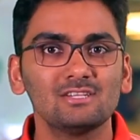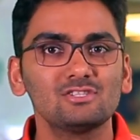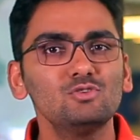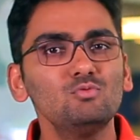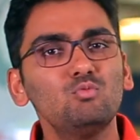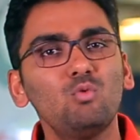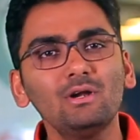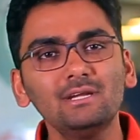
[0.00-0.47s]

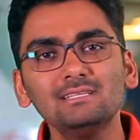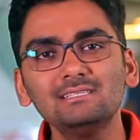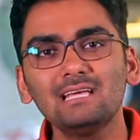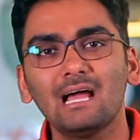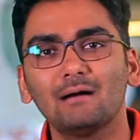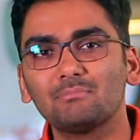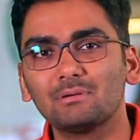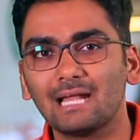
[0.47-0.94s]
So what is
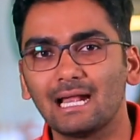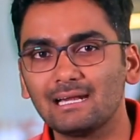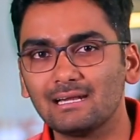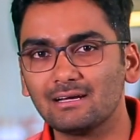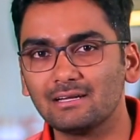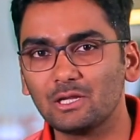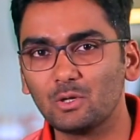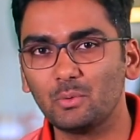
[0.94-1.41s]
the
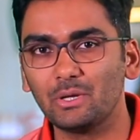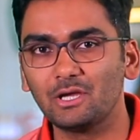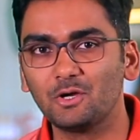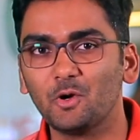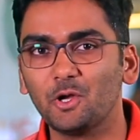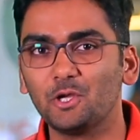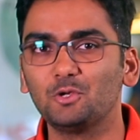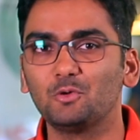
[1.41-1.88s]
UpGrad Learning
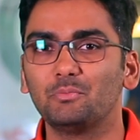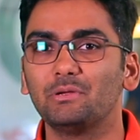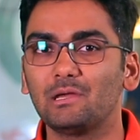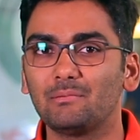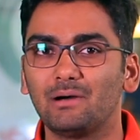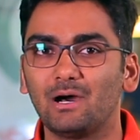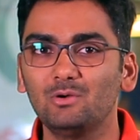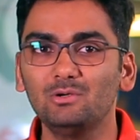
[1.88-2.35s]
Week going to
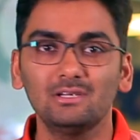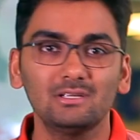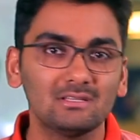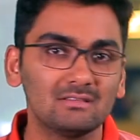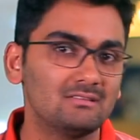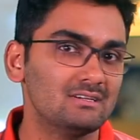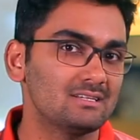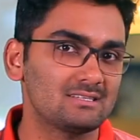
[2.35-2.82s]
be about
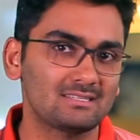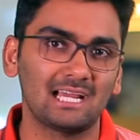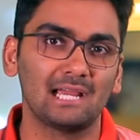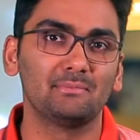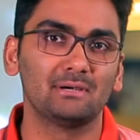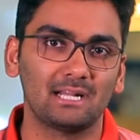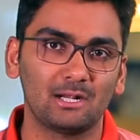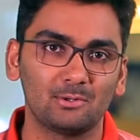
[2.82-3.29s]
this
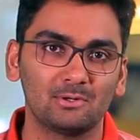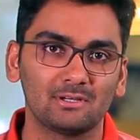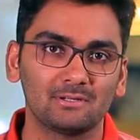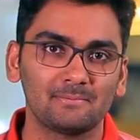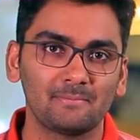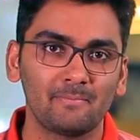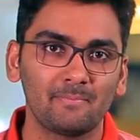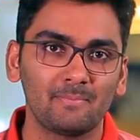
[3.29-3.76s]
time around?
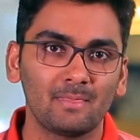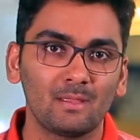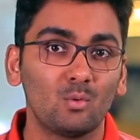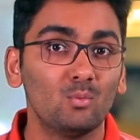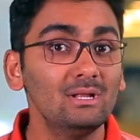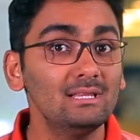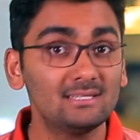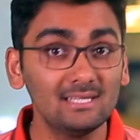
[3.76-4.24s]

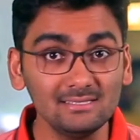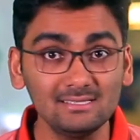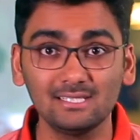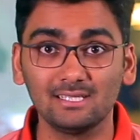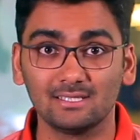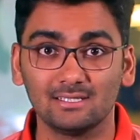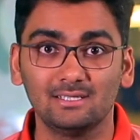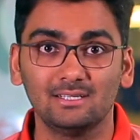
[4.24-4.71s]
Well,
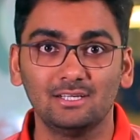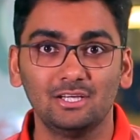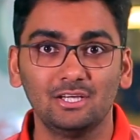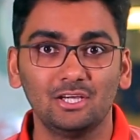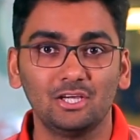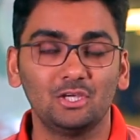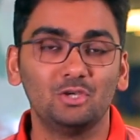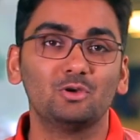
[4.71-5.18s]
this year,
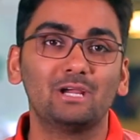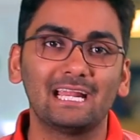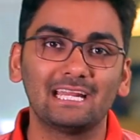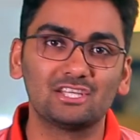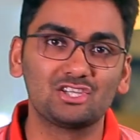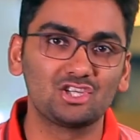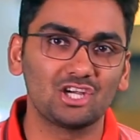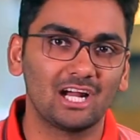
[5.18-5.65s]
you
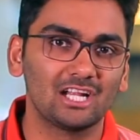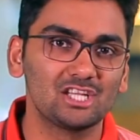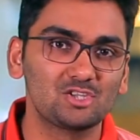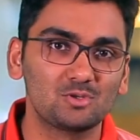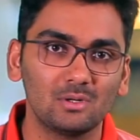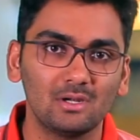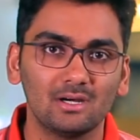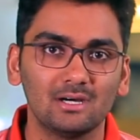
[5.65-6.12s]
get a
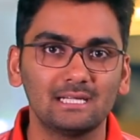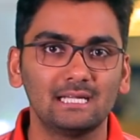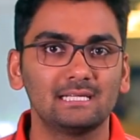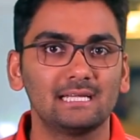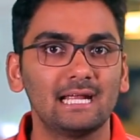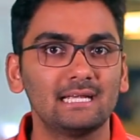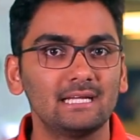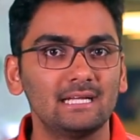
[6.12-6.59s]
chance to learn
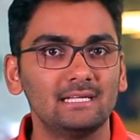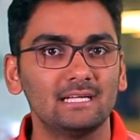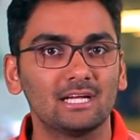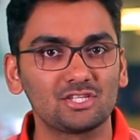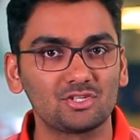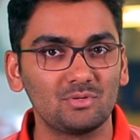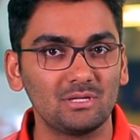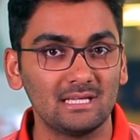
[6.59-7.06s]
and get
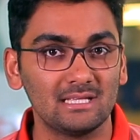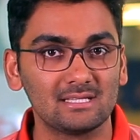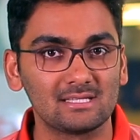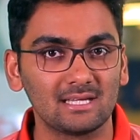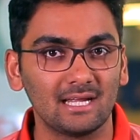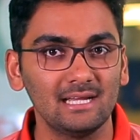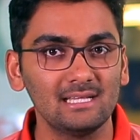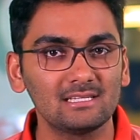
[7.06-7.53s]
industry
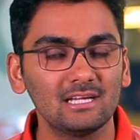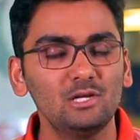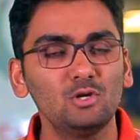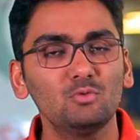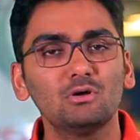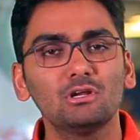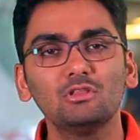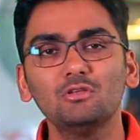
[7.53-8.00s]
insights
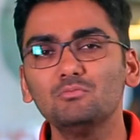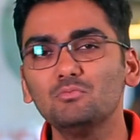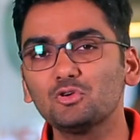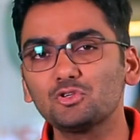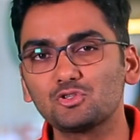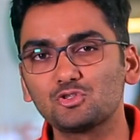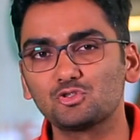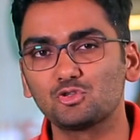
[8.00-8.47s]
into one of the
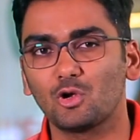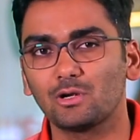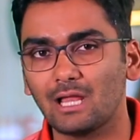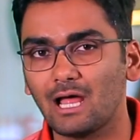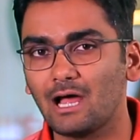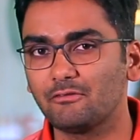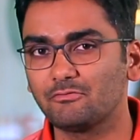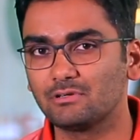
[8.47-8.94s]
most
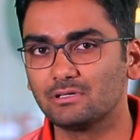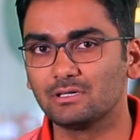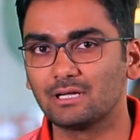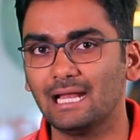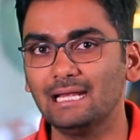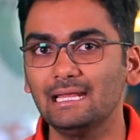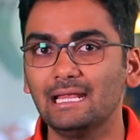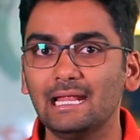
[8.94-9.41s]
sought
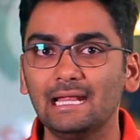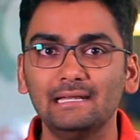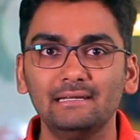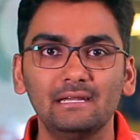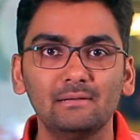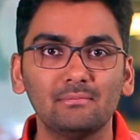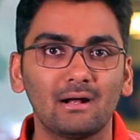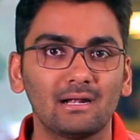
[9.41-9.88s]
after and
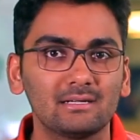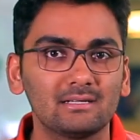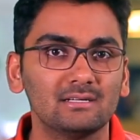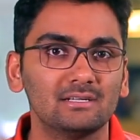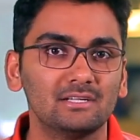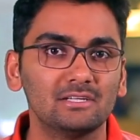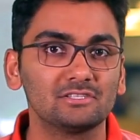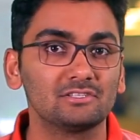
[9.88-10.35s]

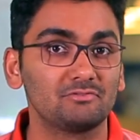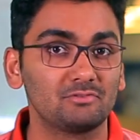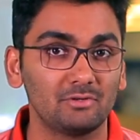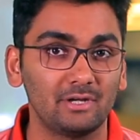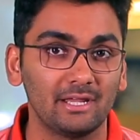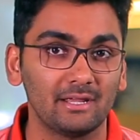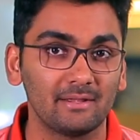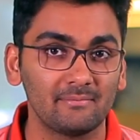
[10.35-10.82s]
in-demand careers of
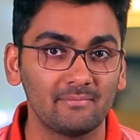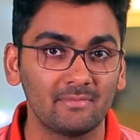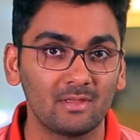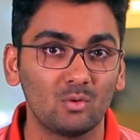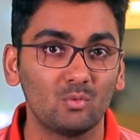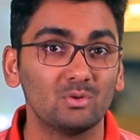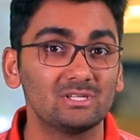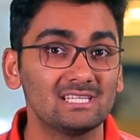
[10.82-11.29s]
today,
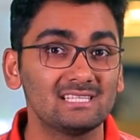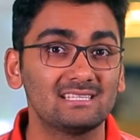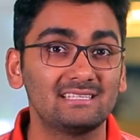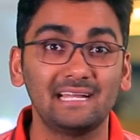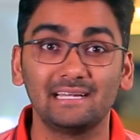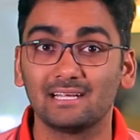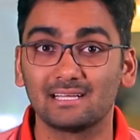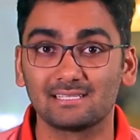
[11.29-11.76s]
which is
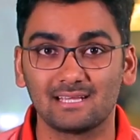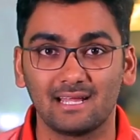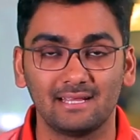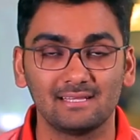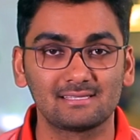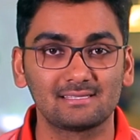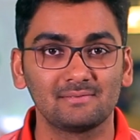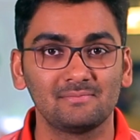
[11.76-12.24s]
data
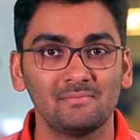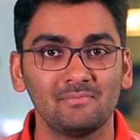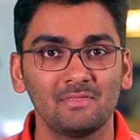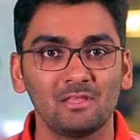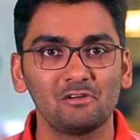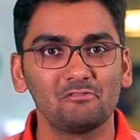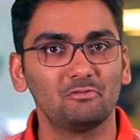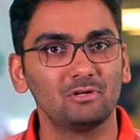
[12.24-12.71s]
science.
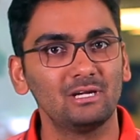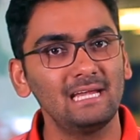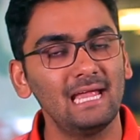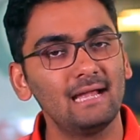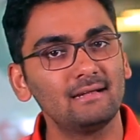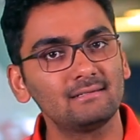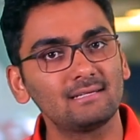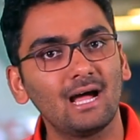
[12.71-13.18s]
For
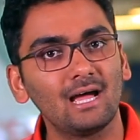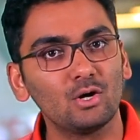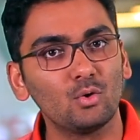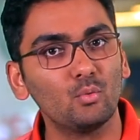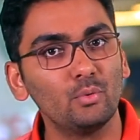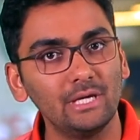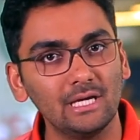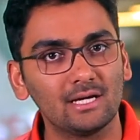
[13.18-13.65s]
an
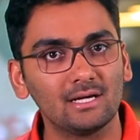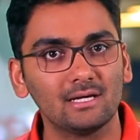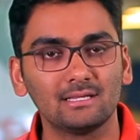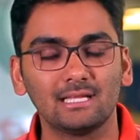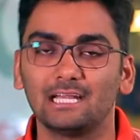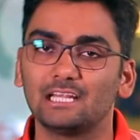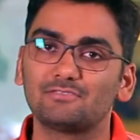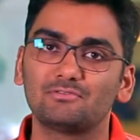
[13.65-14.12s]
entire week,
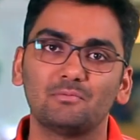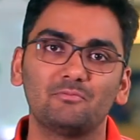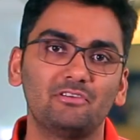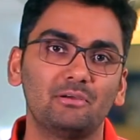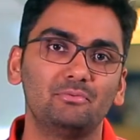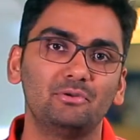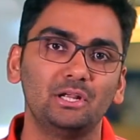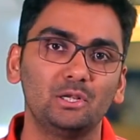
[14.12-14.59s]
that is from
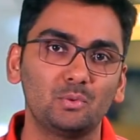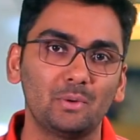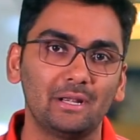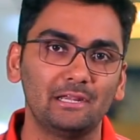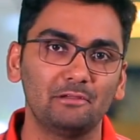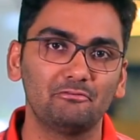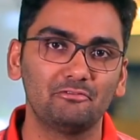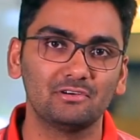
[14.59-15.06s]
February
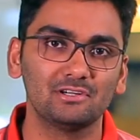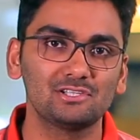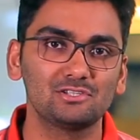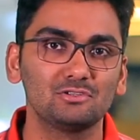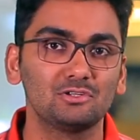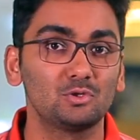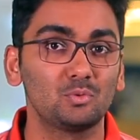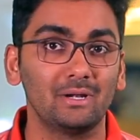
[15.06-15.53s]

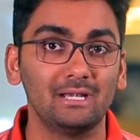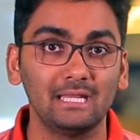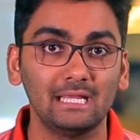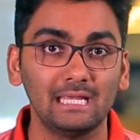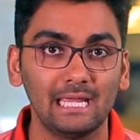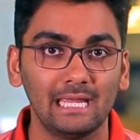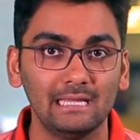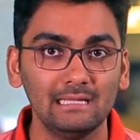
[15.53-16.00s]
21st to the
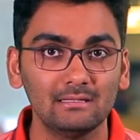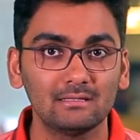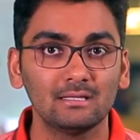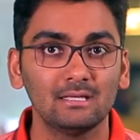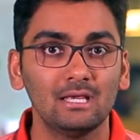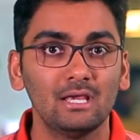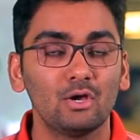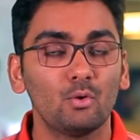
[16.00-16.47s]
28th,
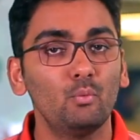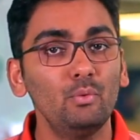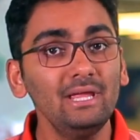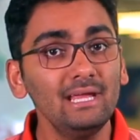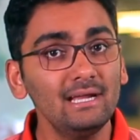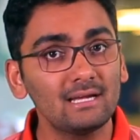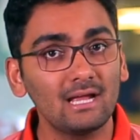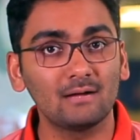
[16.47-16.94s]

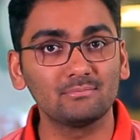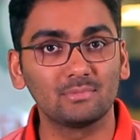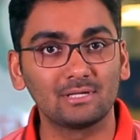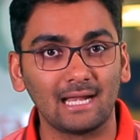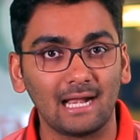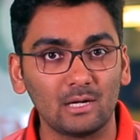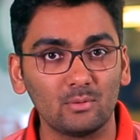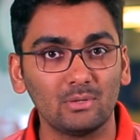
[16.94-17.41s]
we at
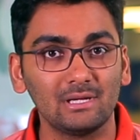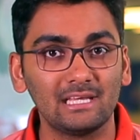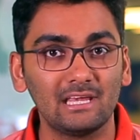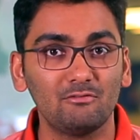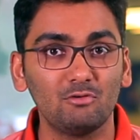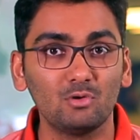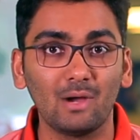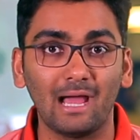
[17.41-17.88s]
UpGrad will
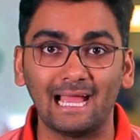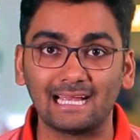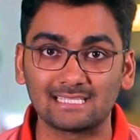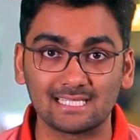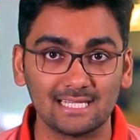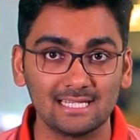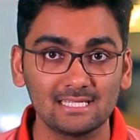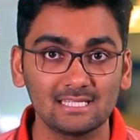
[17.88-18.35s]
give you
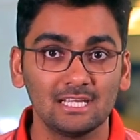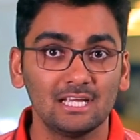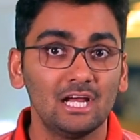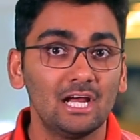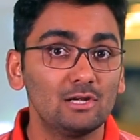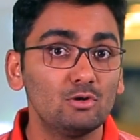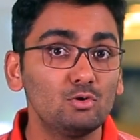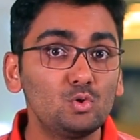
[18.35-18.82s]
access
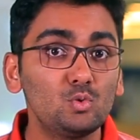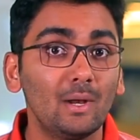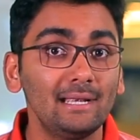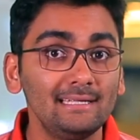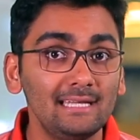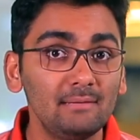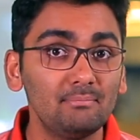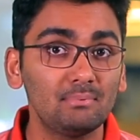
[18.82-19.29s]
to
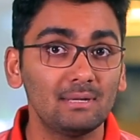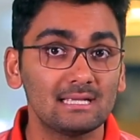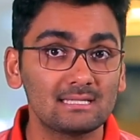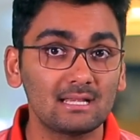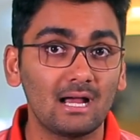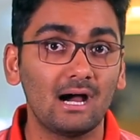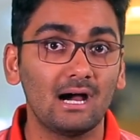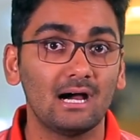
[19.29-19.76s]
20
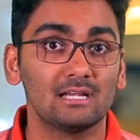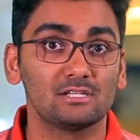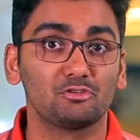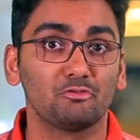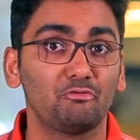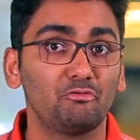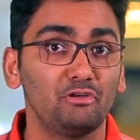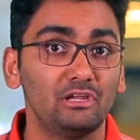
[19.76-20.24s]
plus
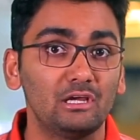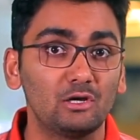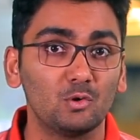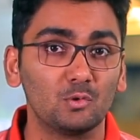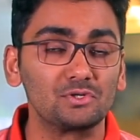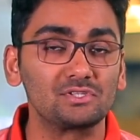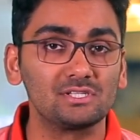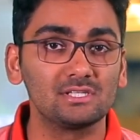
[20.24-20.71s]
hours of free
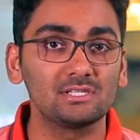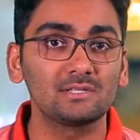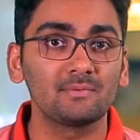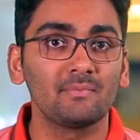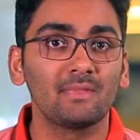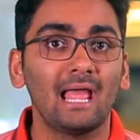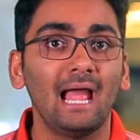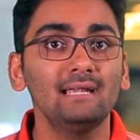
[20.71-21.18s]
courses
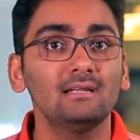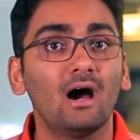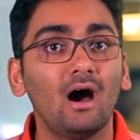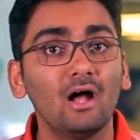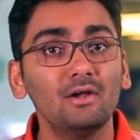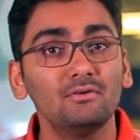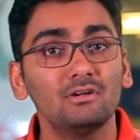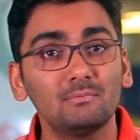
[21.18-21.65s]
and
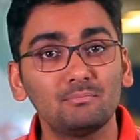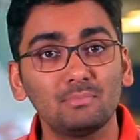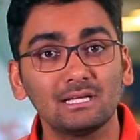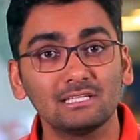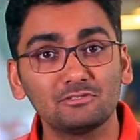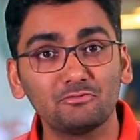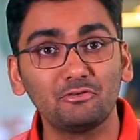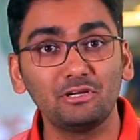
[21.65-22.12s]
100
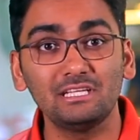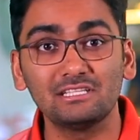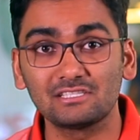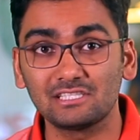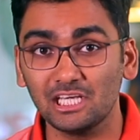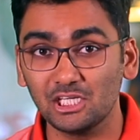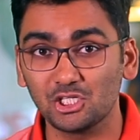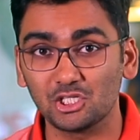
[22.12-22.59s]
plus free
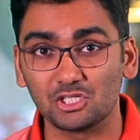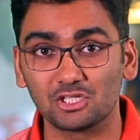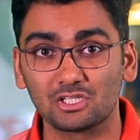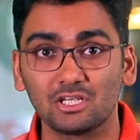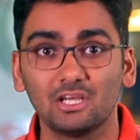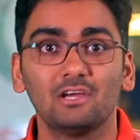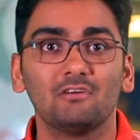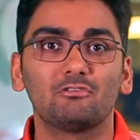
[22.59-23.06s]

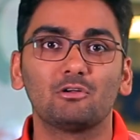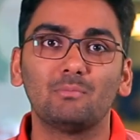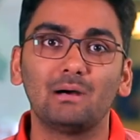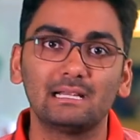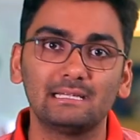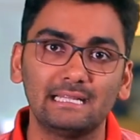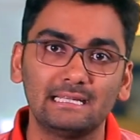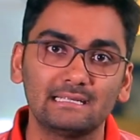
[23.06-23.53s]
sessions
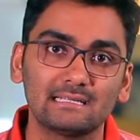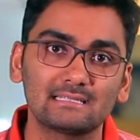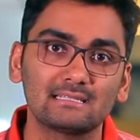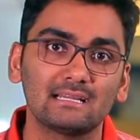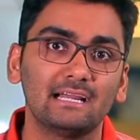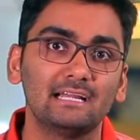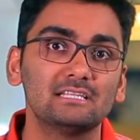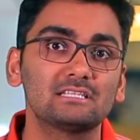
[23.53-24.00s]
from our data
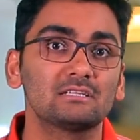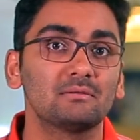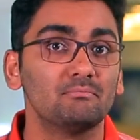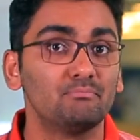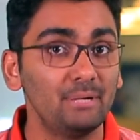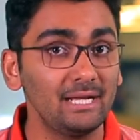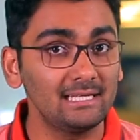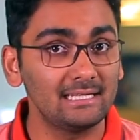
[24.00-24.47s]
science,
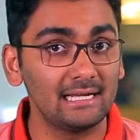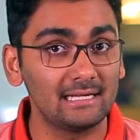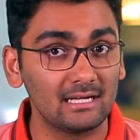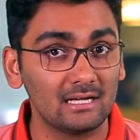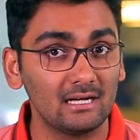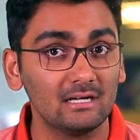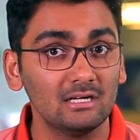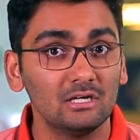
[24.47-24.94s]
big
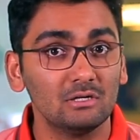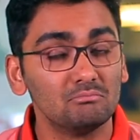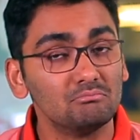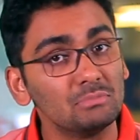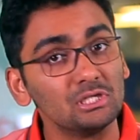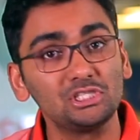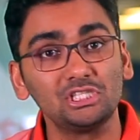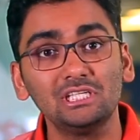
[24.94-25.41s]
data,
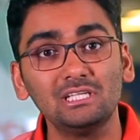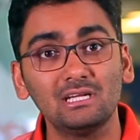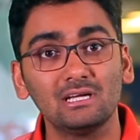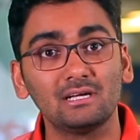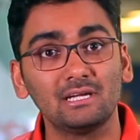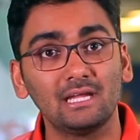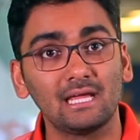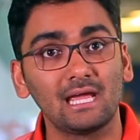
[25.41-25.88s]

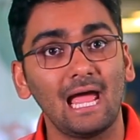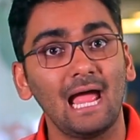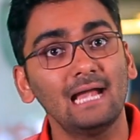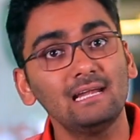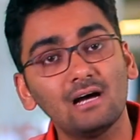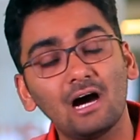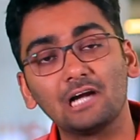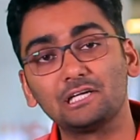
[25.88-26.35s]
machine learning,
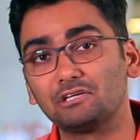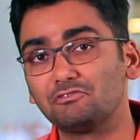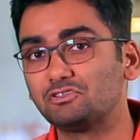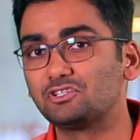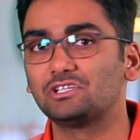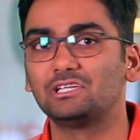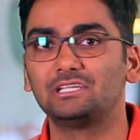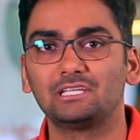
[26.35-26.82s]
and
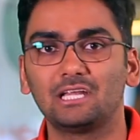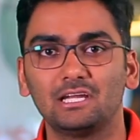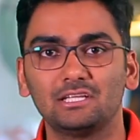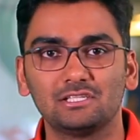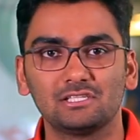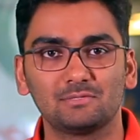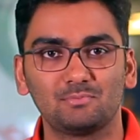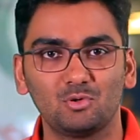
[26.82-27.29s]
artificial
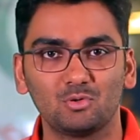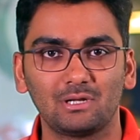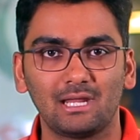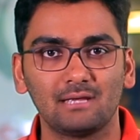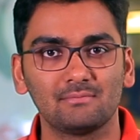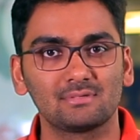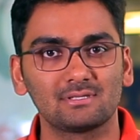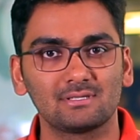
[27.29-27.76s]
intelligence
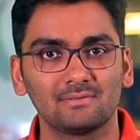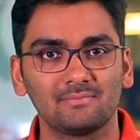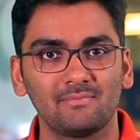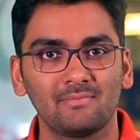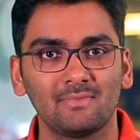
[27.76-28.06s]
programs.